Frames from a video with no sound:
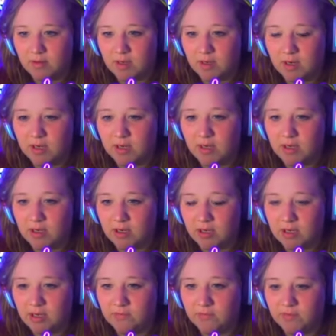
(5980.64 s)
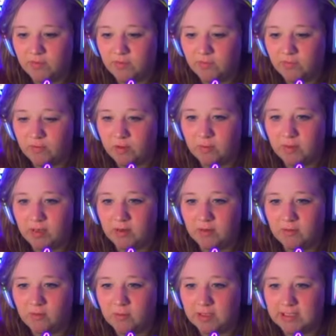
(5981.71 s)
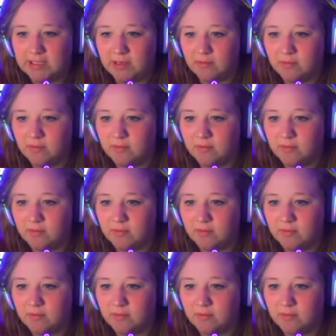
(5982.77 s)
Alright, and you're eating food before work. Works out.